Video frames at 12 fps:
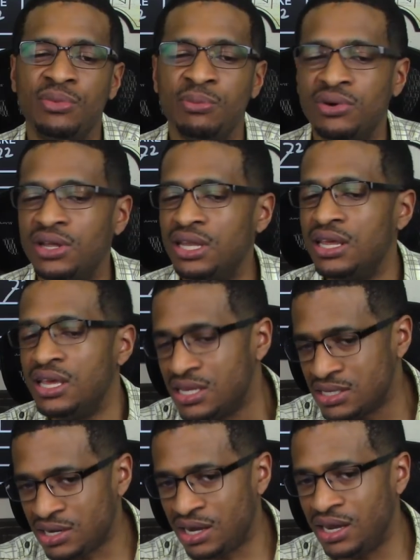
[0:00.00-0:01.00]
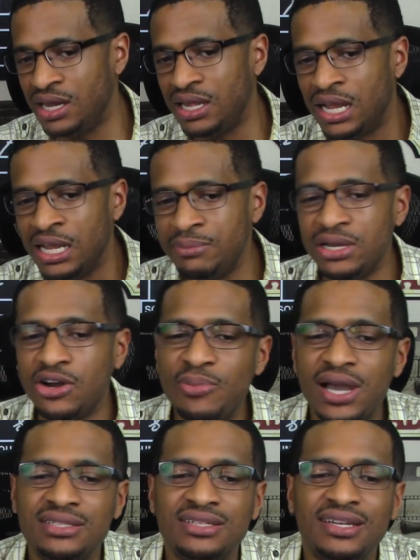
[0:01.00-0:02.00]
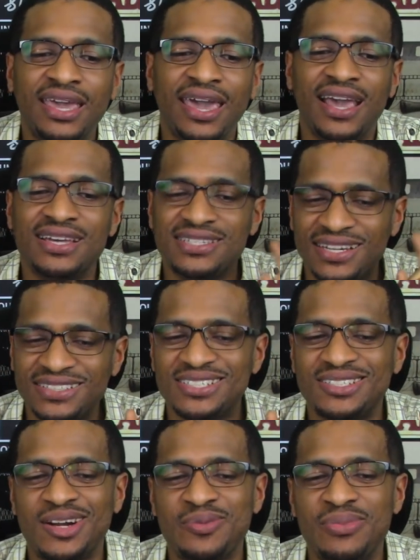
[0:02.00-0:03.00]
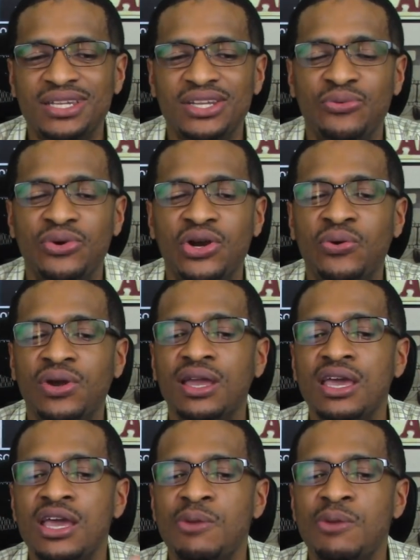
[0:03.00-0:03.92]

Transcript: But sorry, let me go back to the cast. I just thought about that real quick.